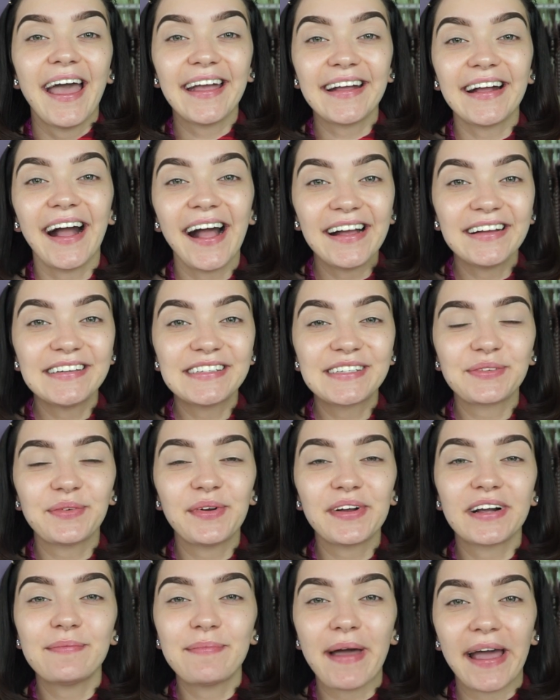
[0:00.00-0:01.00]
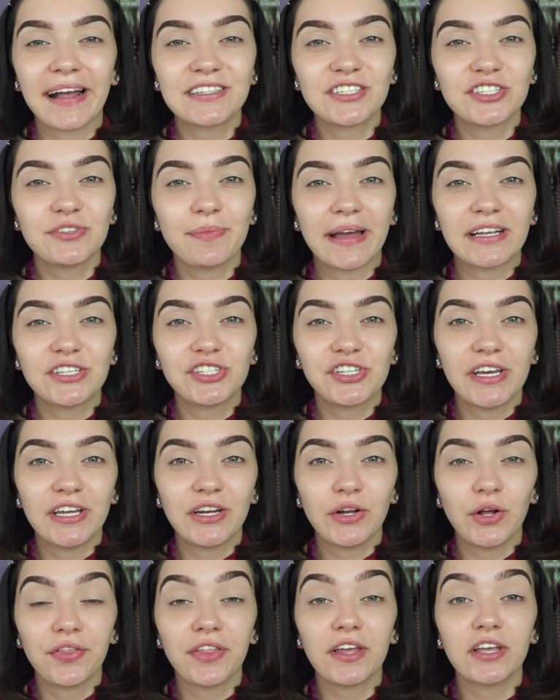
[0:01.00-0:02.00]
Hey guys, welcome back to my
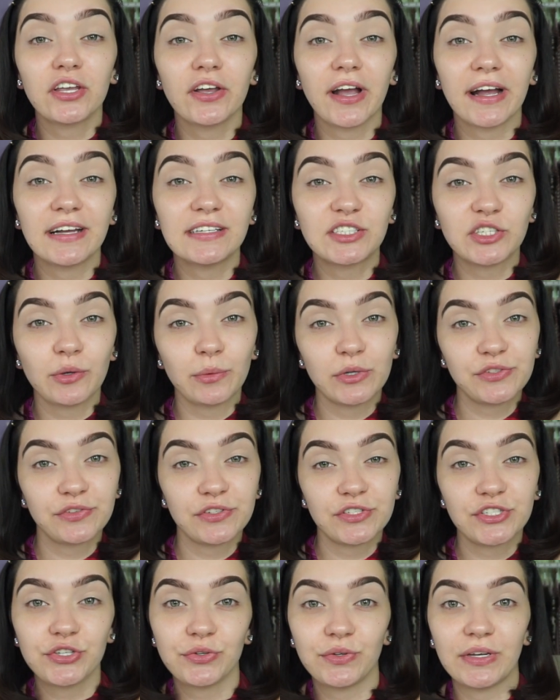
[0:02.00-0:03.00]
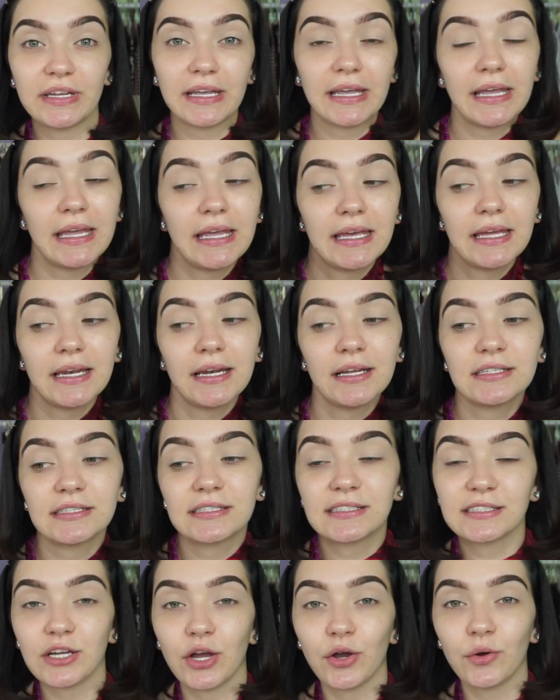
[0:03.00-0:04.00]
channel. Thank you guys so much for tuning in.
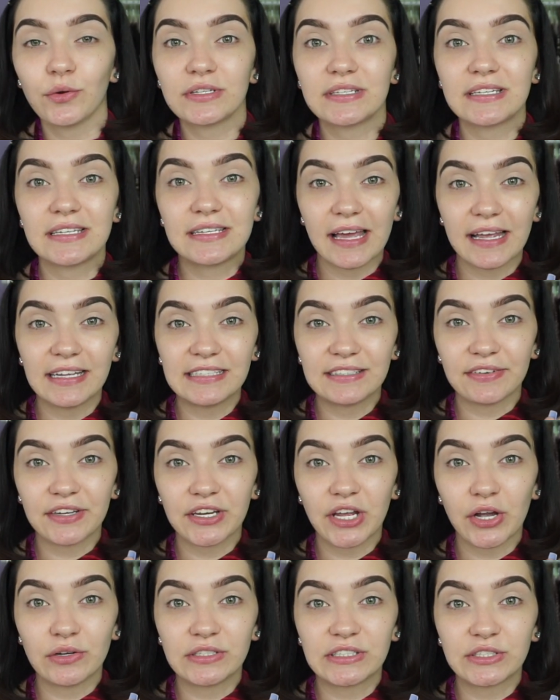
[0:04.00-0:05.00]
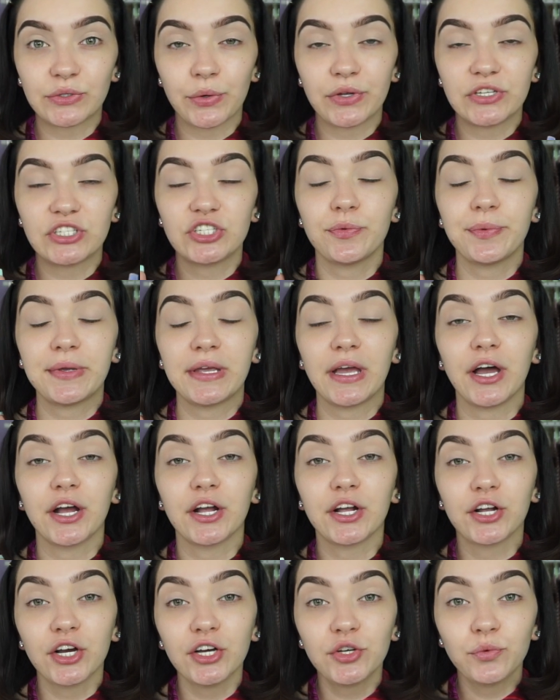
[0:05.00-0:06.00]
So today's video is going to be a
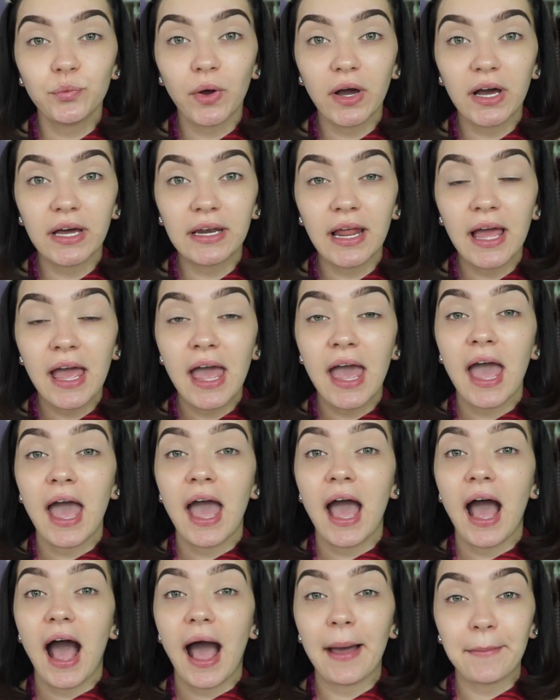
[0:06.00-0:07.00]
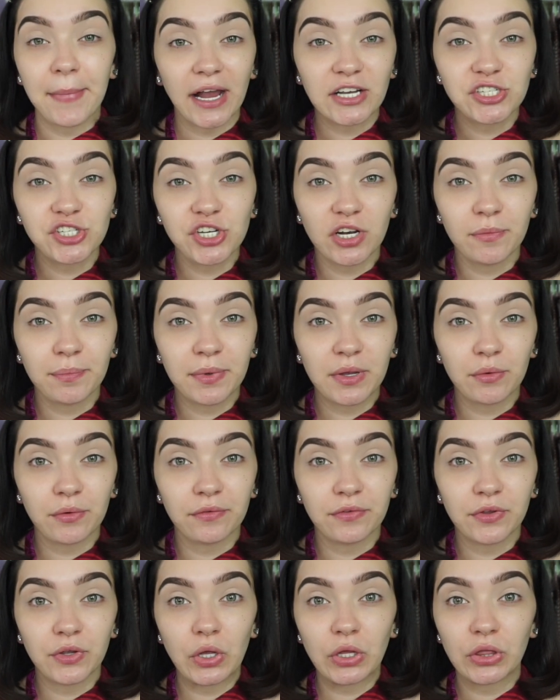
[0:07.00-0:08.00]
good one. I'm actually going to be
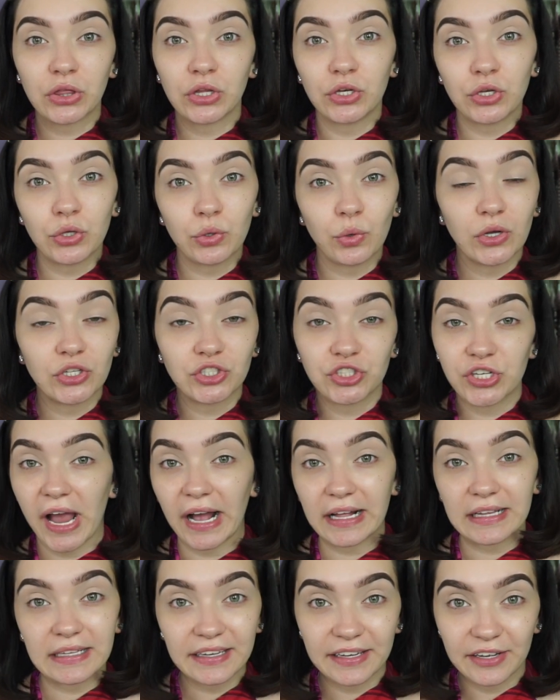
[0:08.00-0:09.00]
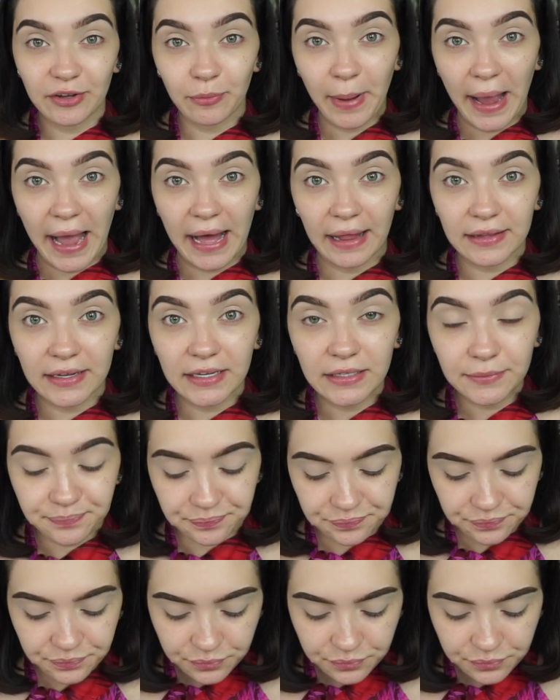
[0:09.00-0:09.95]
reviewing the new Jaclyn Hill palette.